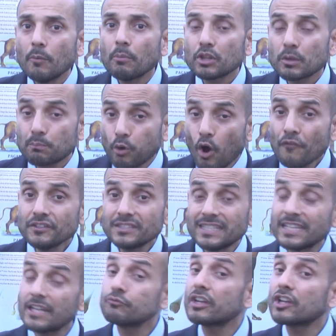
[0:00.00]
But the prophecy
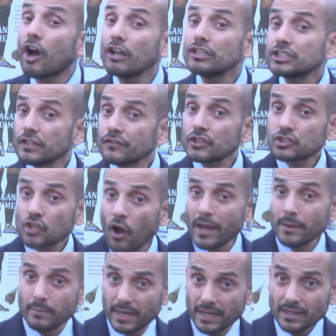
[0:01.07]
says, regardless of the
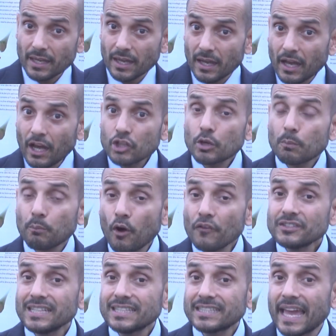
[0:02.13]
timing, the
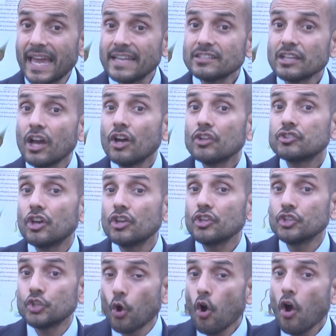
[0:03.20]
prophecy says that
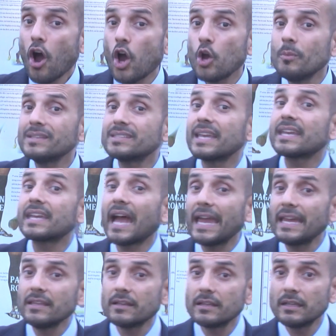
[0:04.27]
your home is in
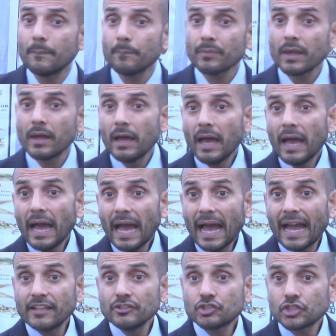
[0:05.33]
Canaan.
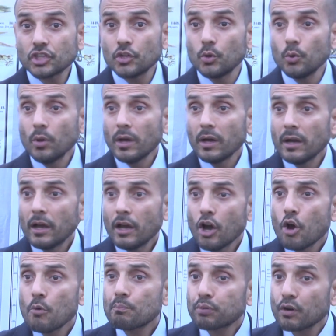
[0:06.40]
And to
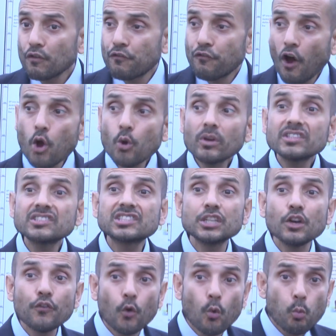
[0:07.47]
provoke
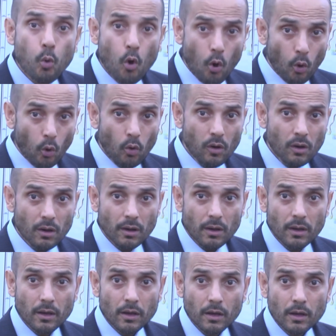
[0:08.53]
civil war
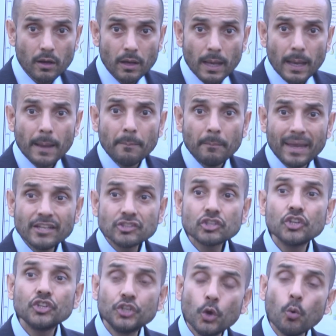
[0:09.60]
means
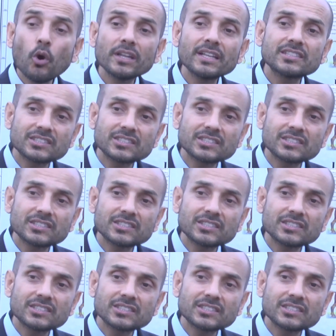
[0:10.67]
that you want to